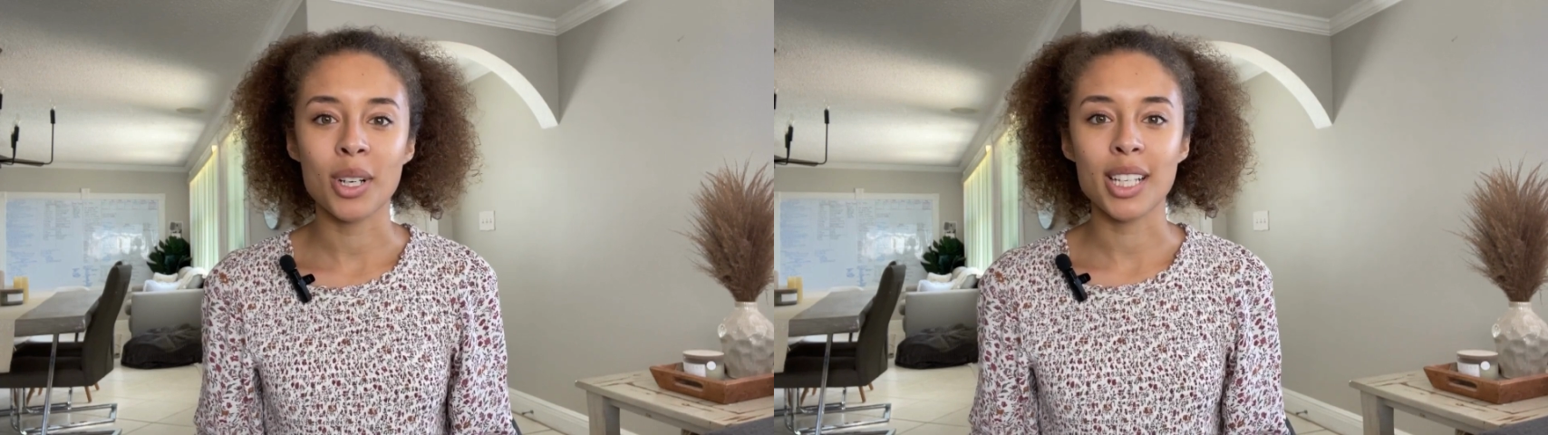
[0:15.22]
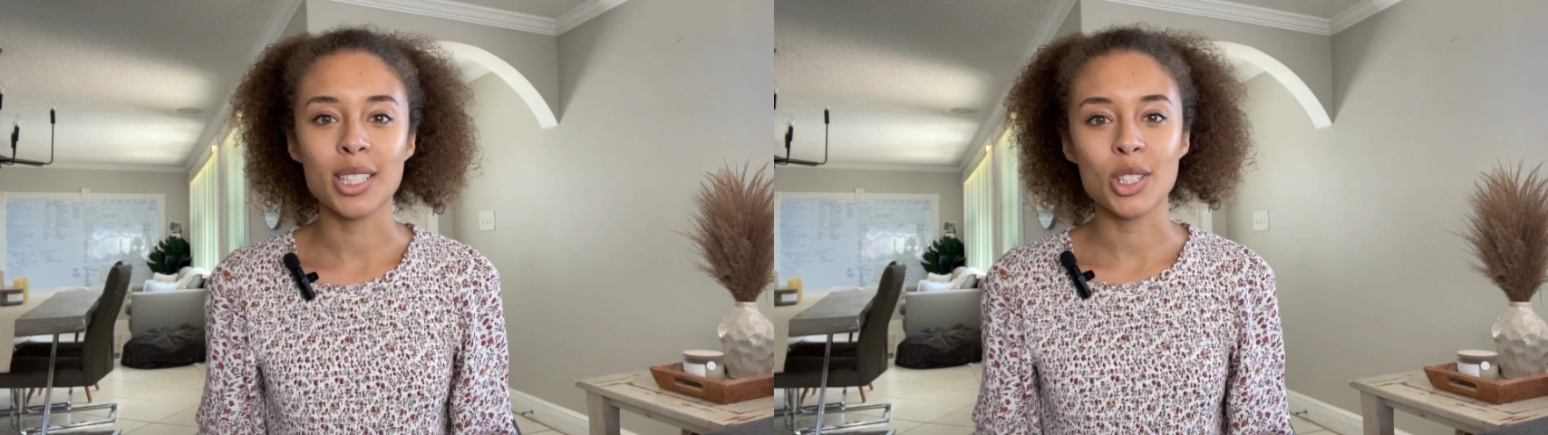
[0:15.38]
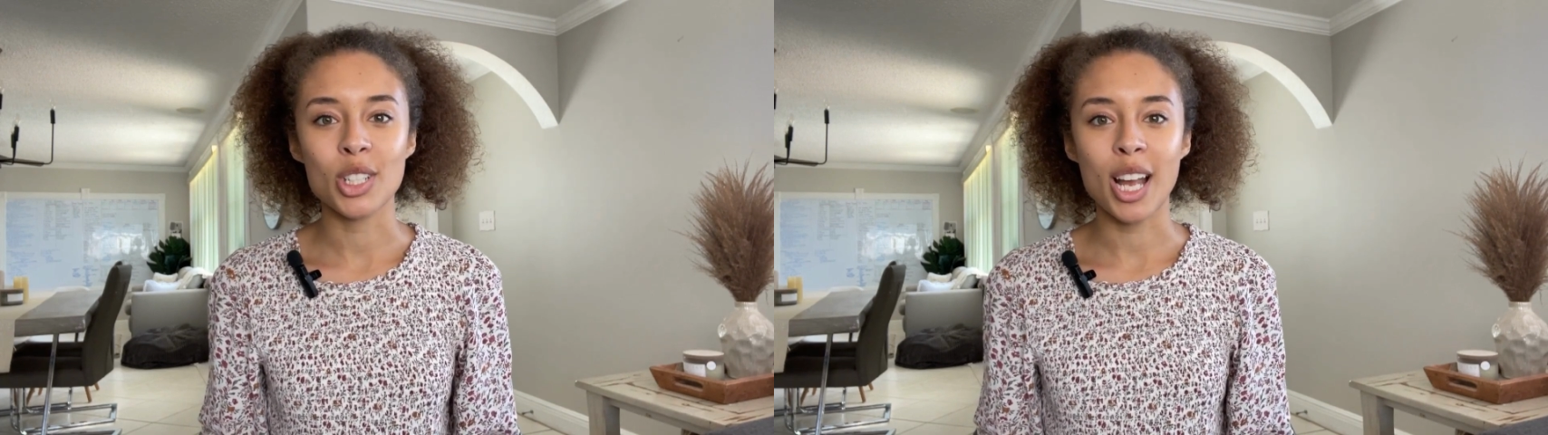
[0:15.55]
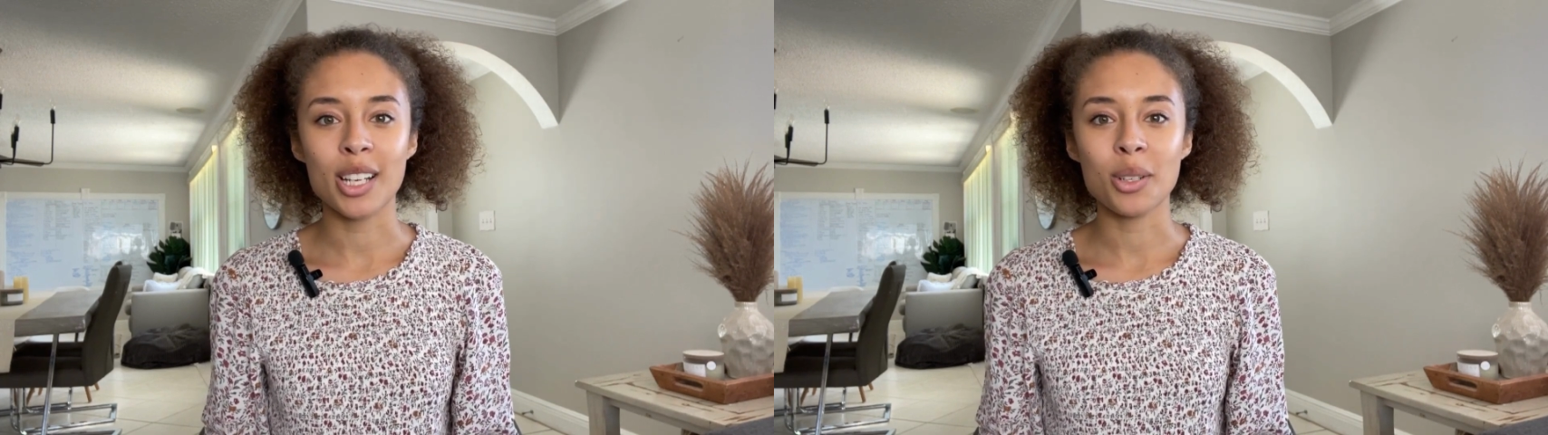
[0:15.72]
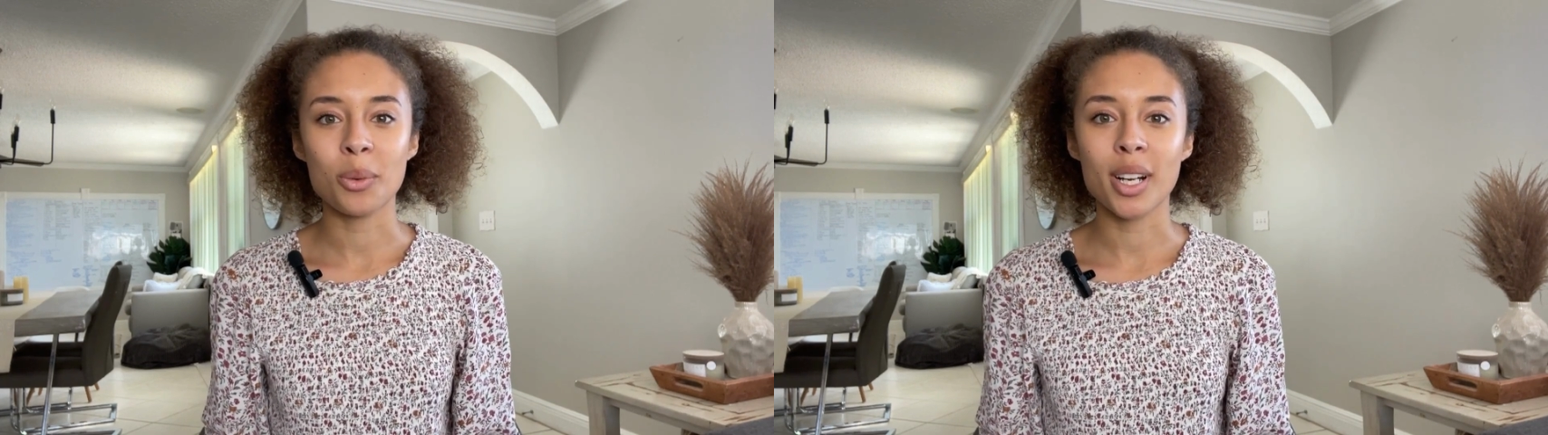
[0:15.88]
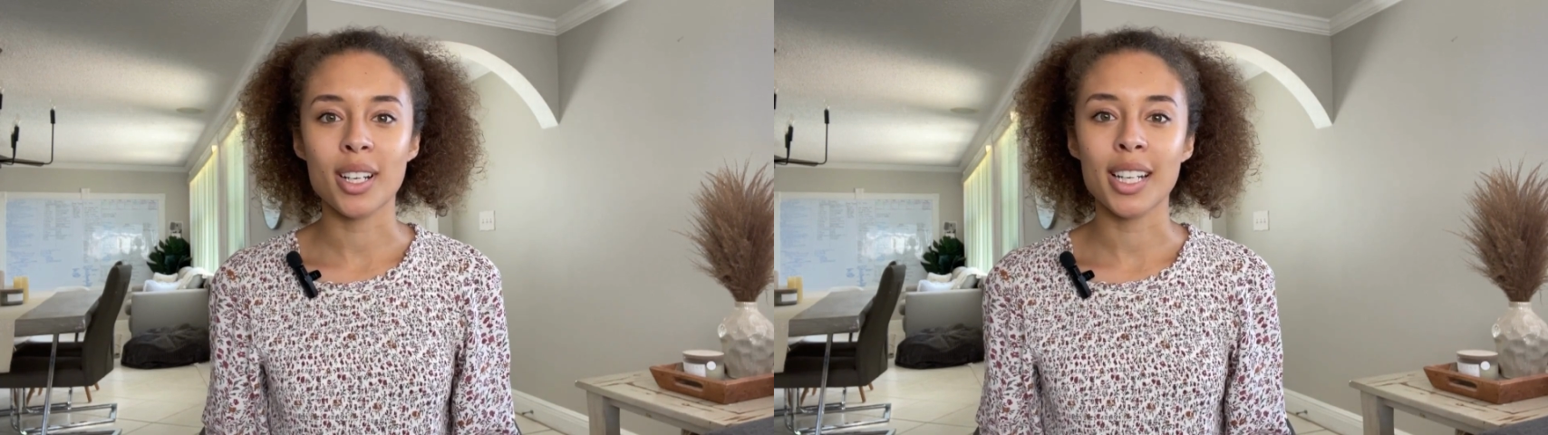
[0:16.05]
in
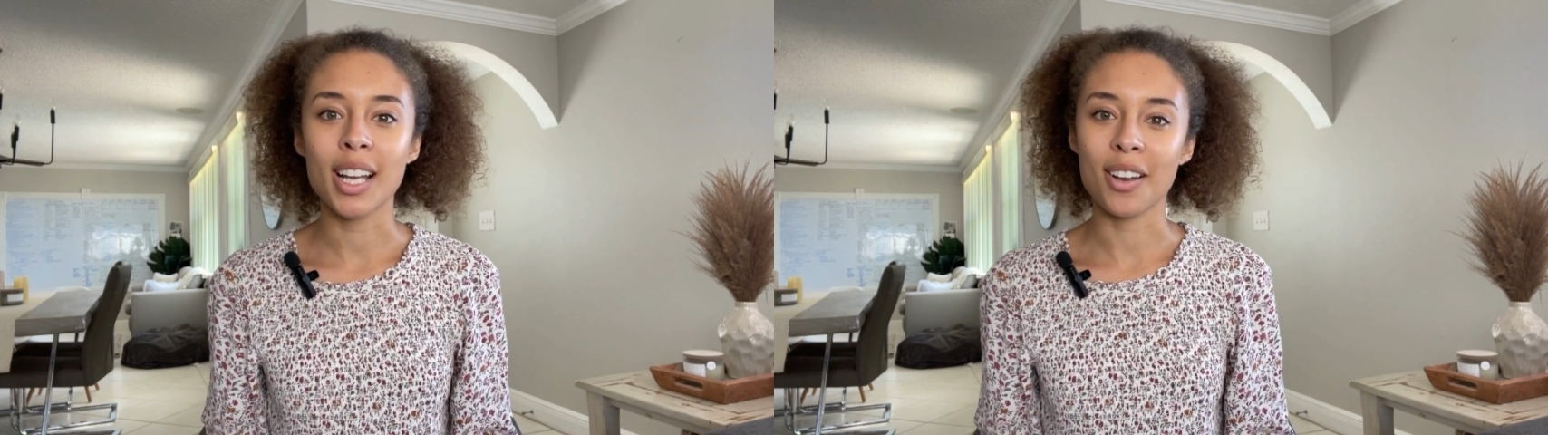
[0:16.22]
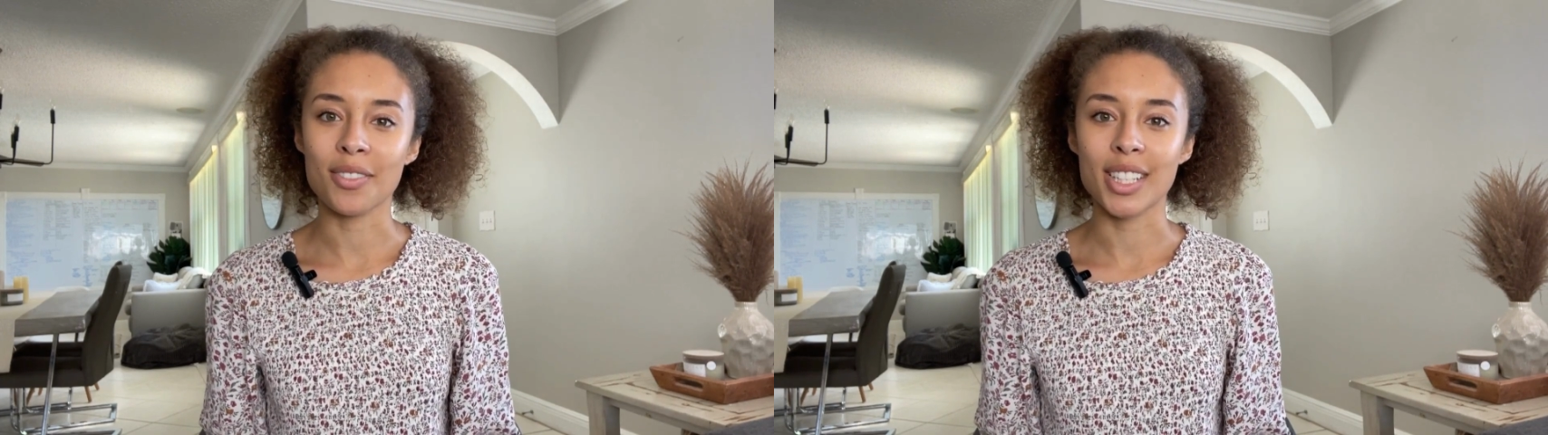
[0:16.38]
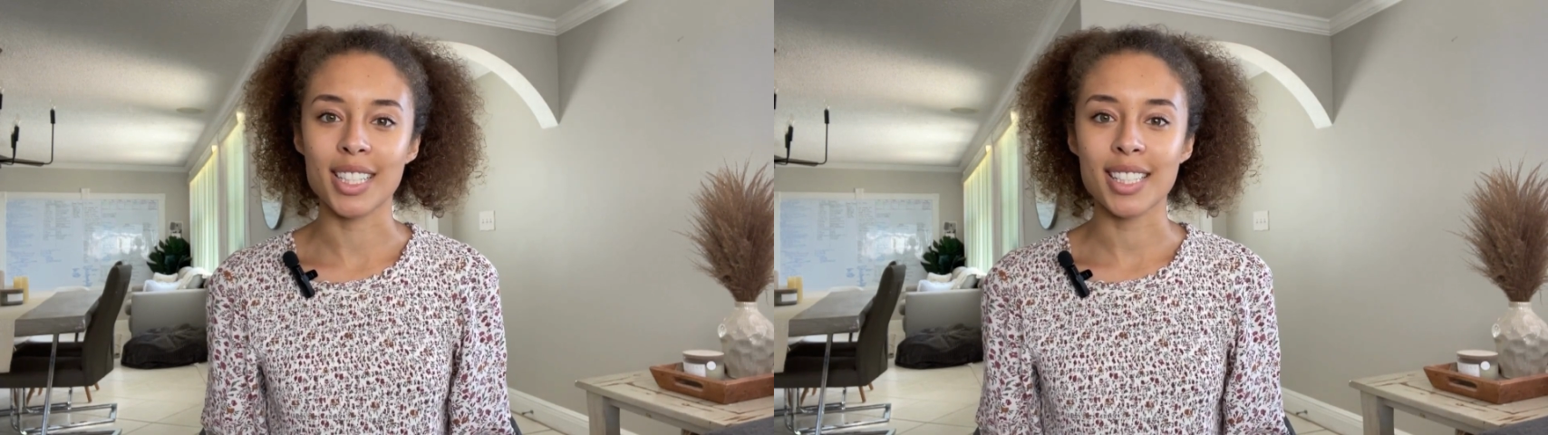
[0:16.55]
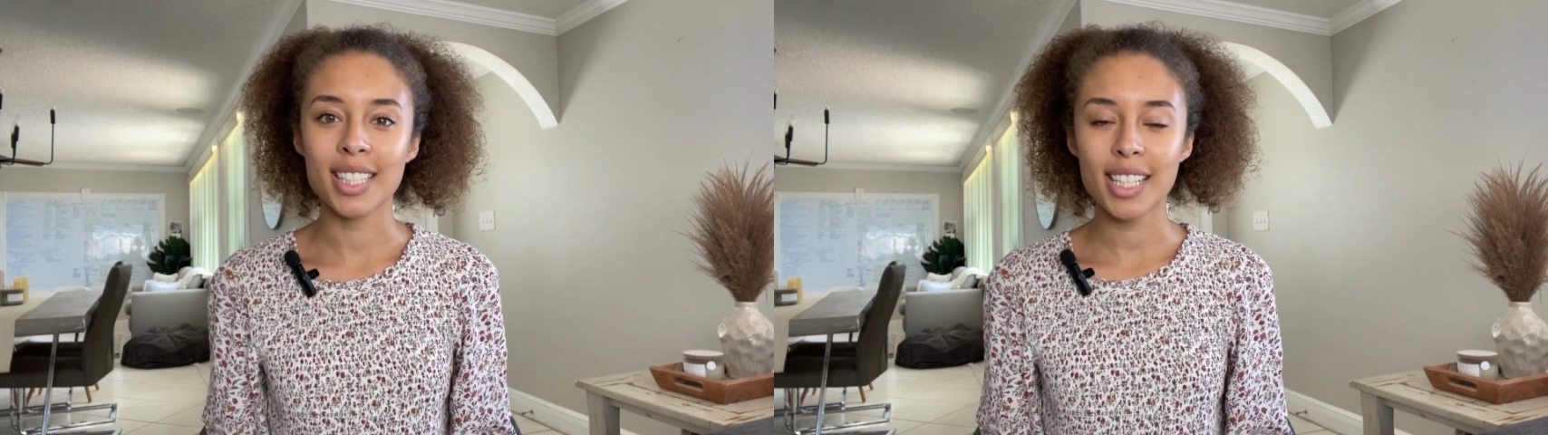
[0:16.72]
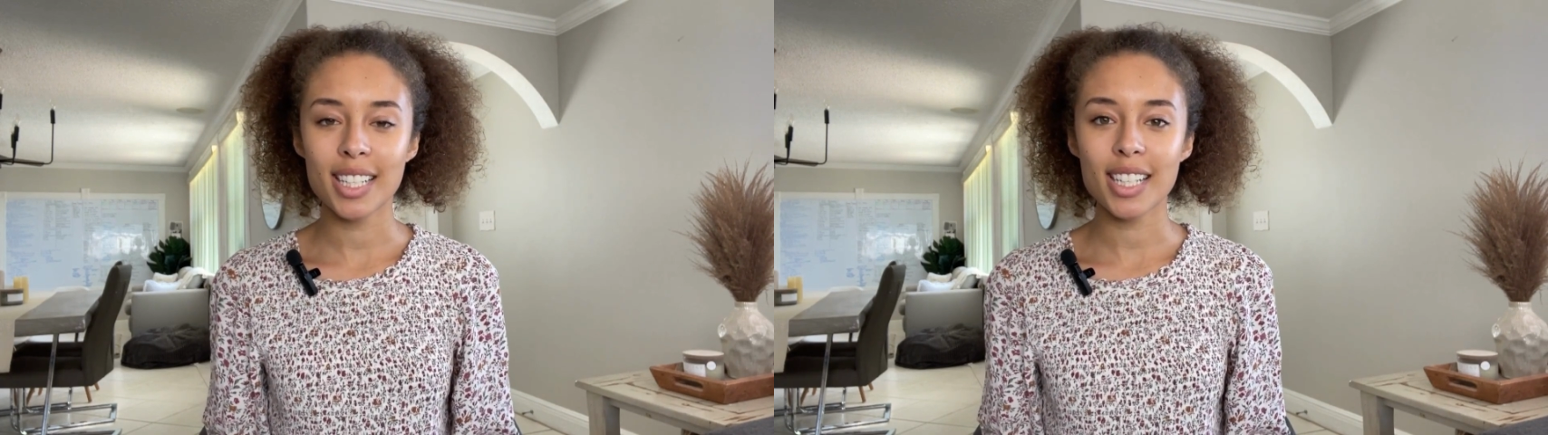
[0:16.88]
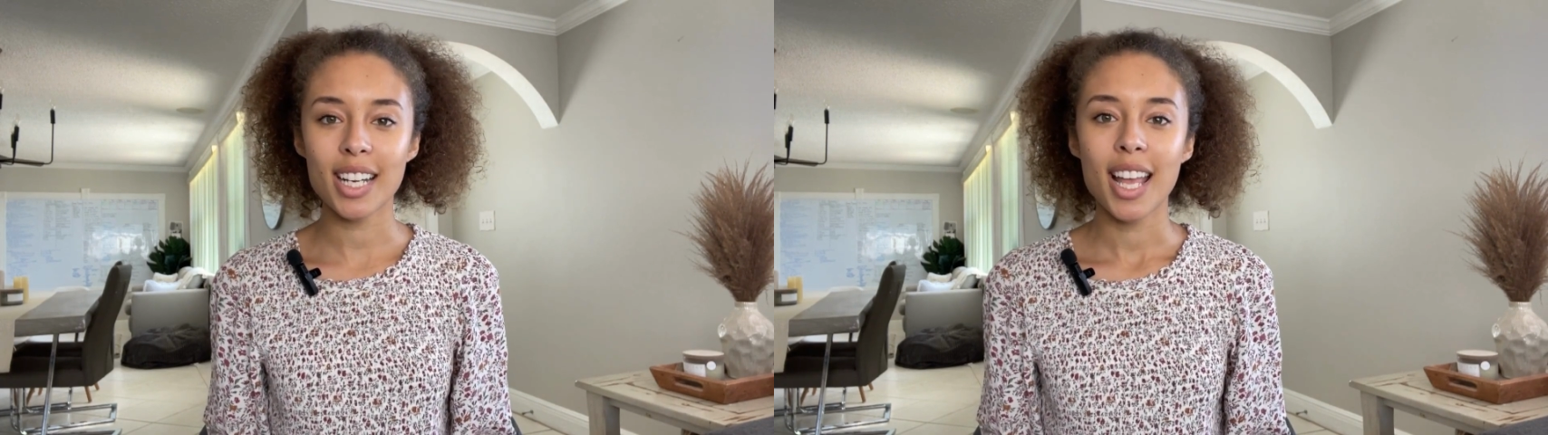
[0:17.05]
January of this
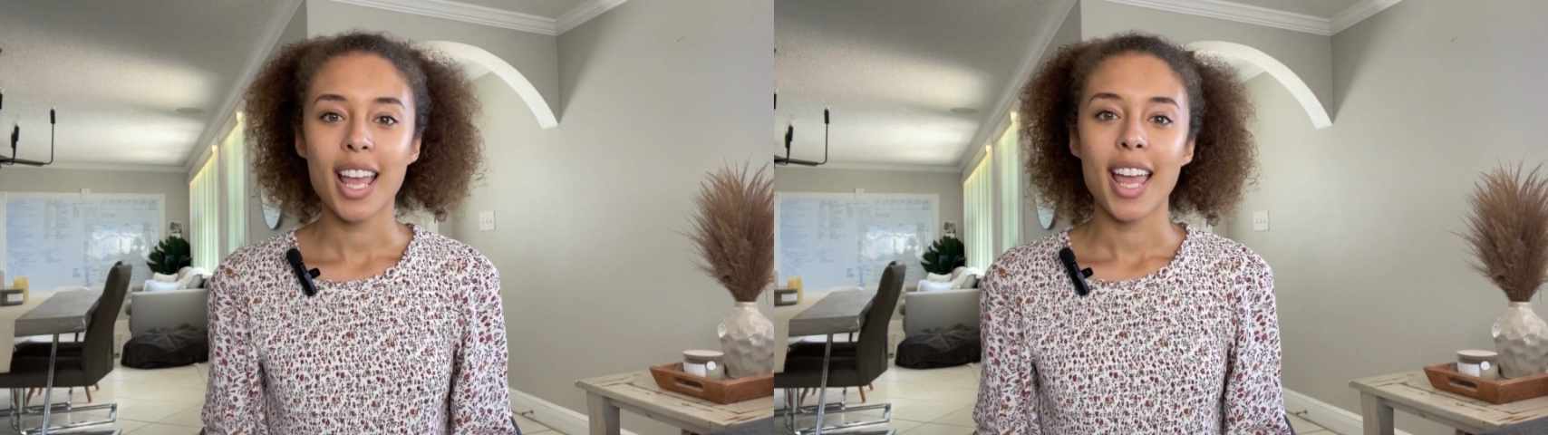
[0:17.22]
year,